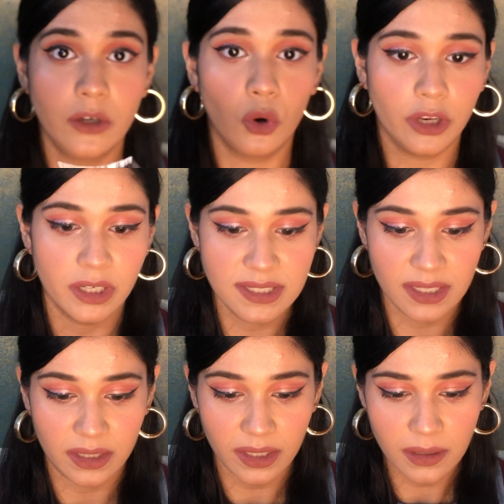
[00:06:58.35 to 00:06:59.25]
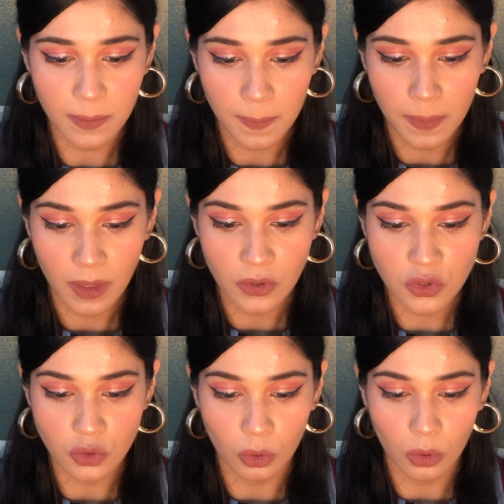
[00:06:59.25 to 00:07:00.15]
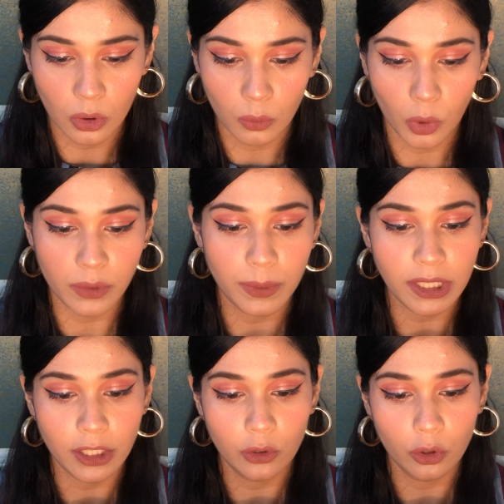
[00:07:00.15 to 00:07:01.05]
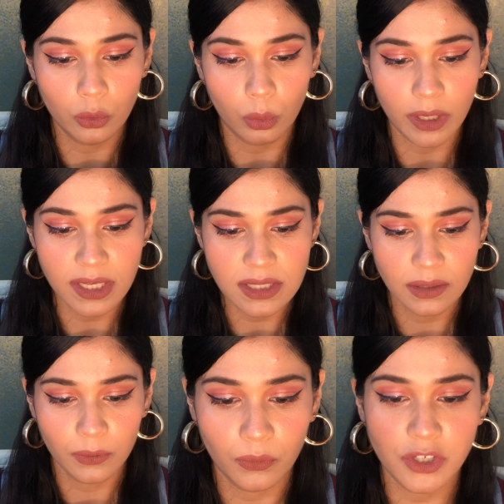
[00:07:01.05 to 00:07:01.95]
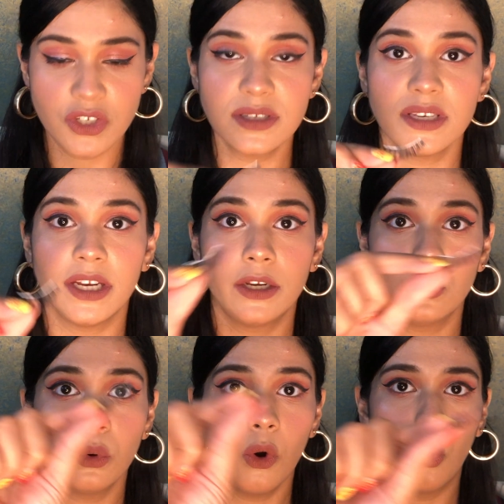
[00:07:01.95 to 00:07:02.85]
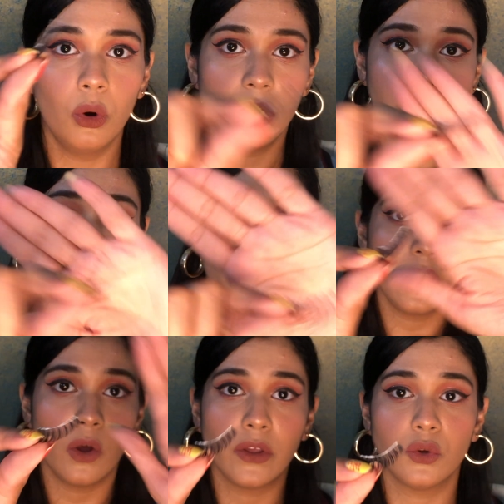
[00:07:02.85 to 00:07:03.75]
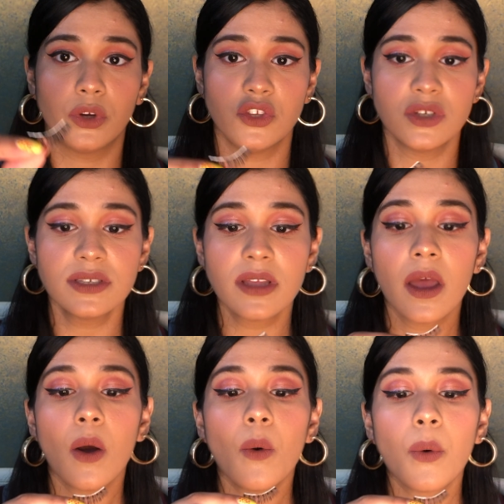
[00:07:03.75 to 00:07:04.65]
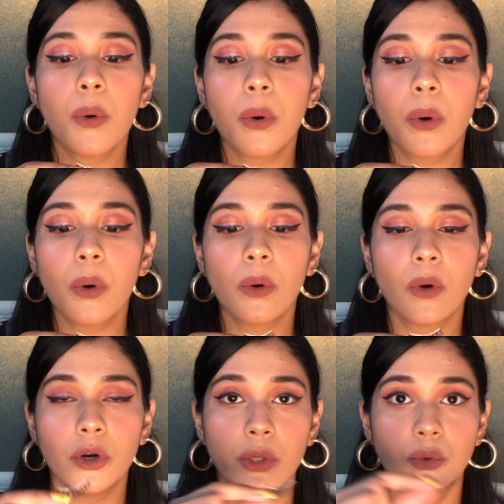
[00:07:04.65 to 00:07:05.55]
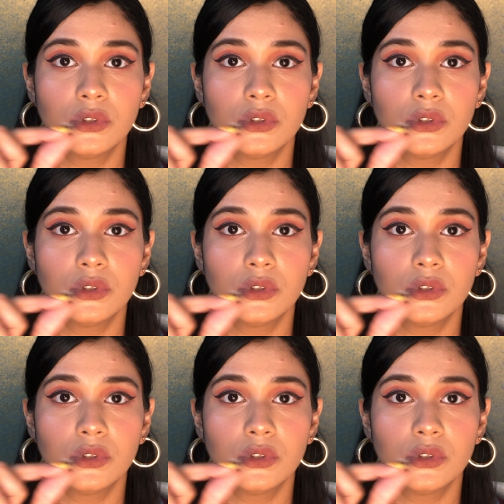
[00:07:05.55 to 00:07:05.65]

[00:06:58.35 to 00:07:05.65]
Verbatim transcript: glue on it sitting so what we need to do is we just need to hold it on or uh, you can just do